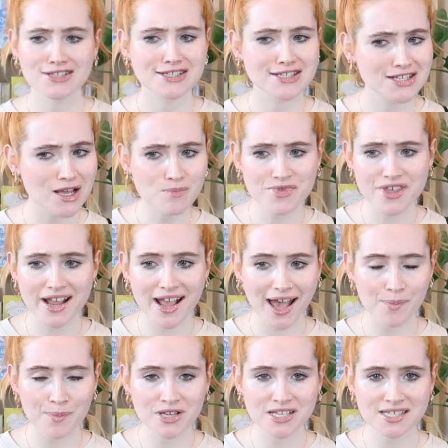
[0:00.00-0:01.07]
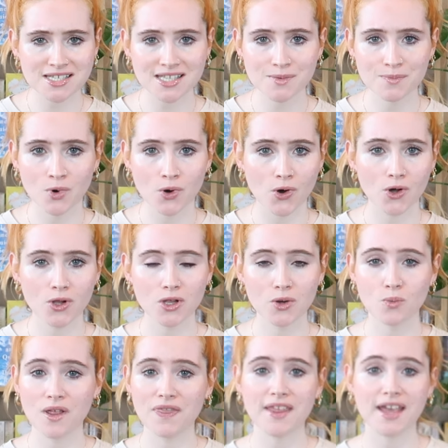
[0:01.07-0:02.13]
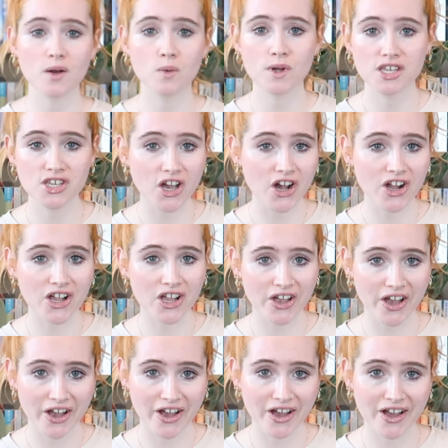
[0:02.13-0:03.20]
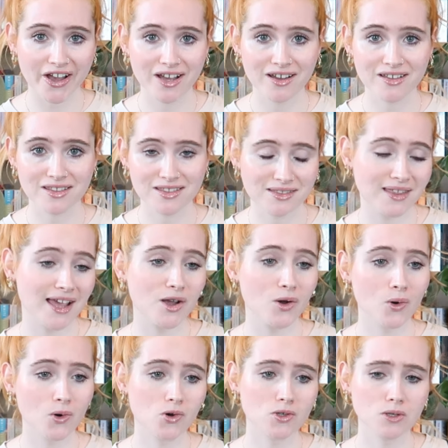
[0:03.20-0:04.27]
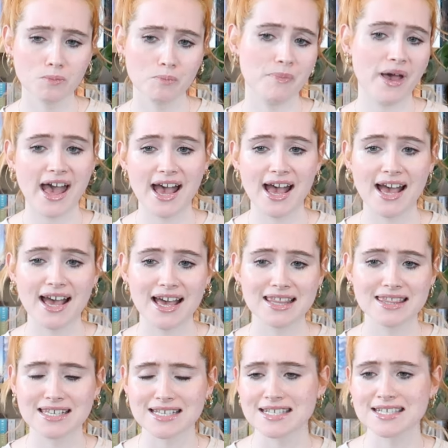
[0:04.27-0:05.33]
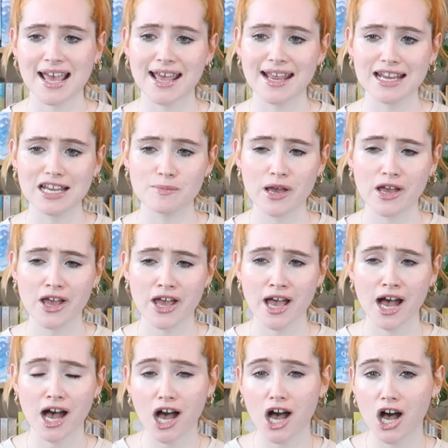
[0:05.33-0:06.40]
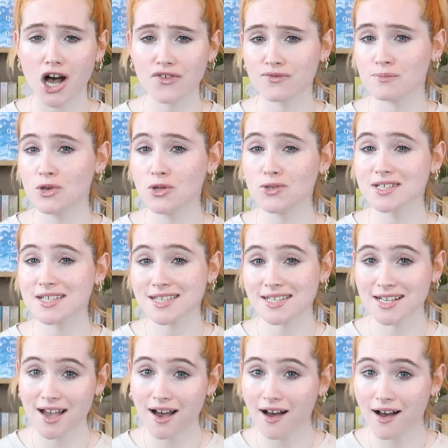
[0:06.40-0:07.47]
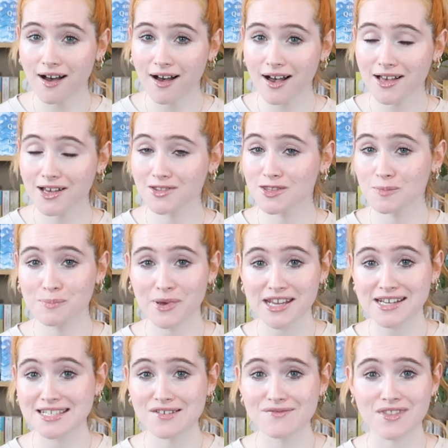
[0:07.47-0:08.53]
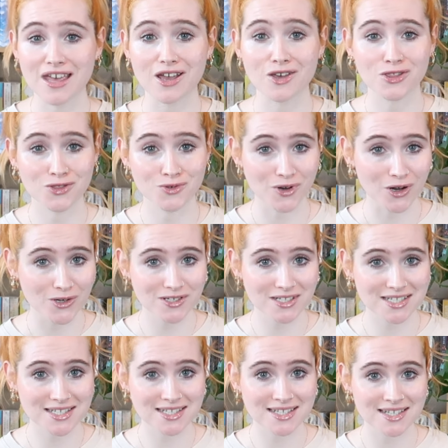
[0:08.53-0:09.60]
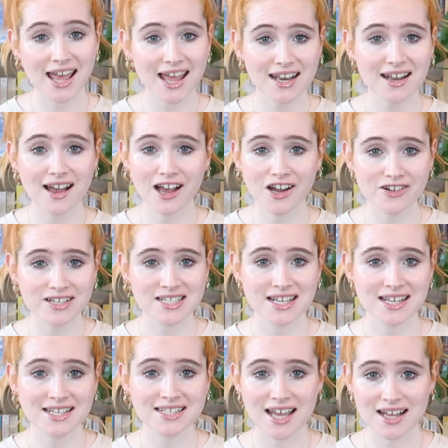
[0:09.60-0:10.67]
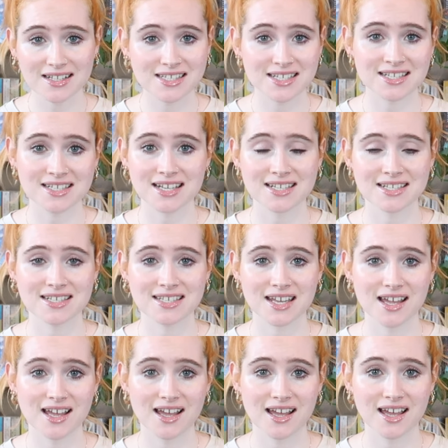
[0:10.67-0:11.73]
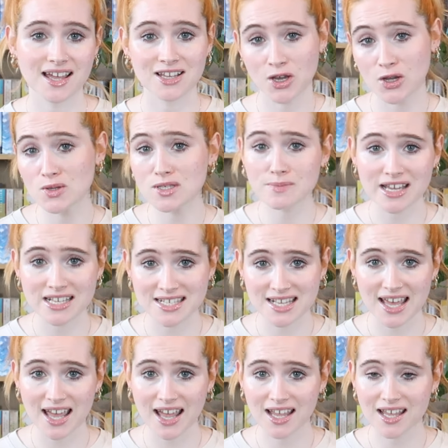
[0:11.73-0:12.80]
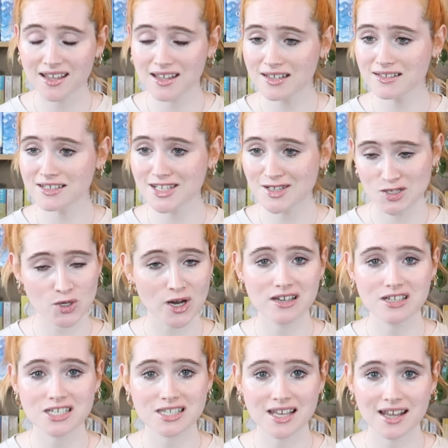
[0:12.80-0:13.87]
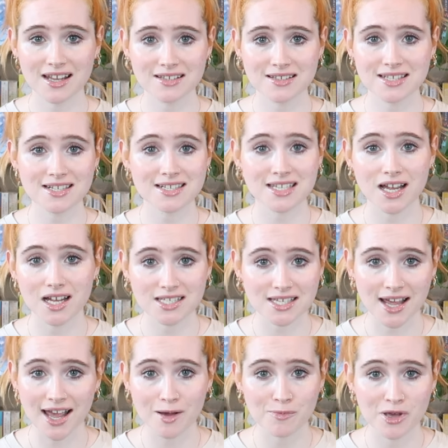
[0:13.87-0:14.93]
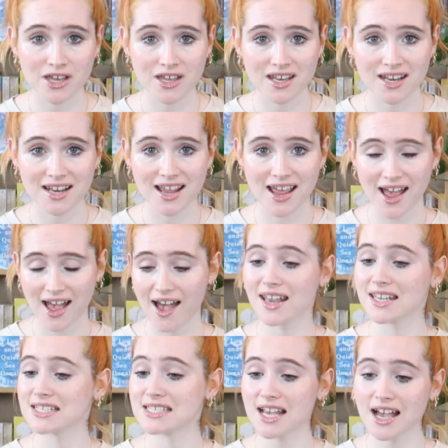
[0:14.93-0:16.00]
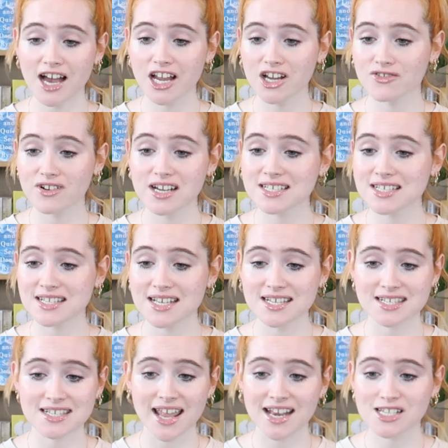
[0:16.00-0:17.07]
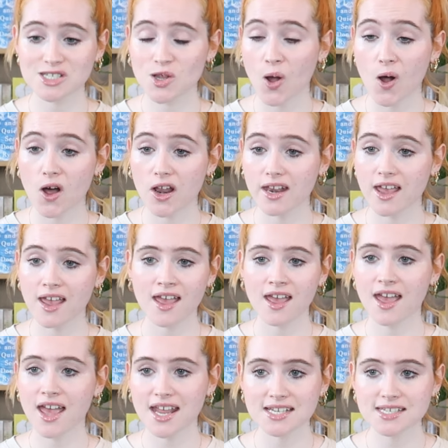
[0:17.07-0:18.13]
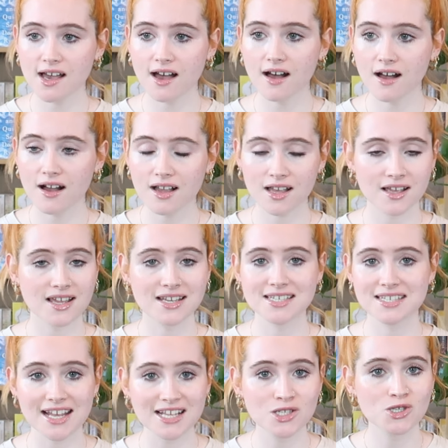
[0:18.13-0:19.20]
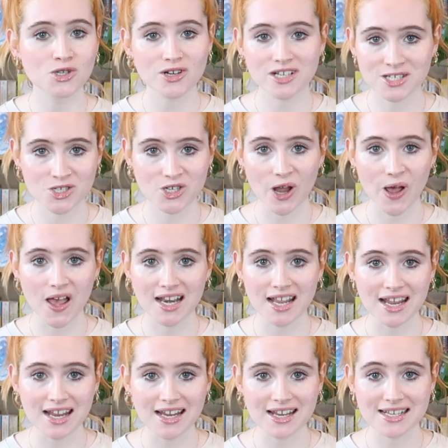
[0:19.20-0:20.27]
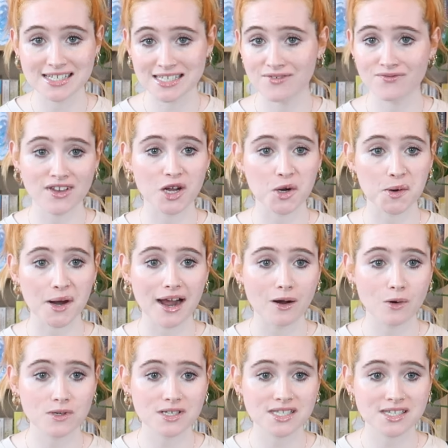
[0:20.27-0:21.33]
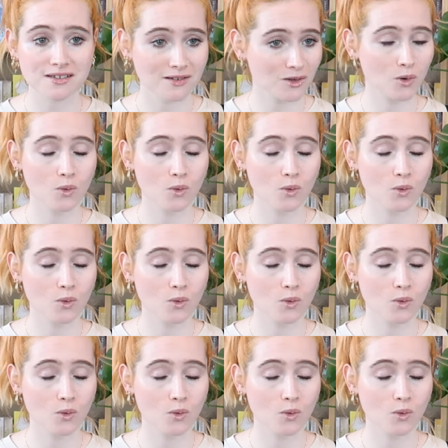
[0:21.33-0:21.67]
Something happened to them all when they were younger. They all bear the same half-moon scar at the base of their throats. Then Iris's elder sister goes missing. Strange things start to happen, and Iris is sent on a dark and dangerous journey to figure out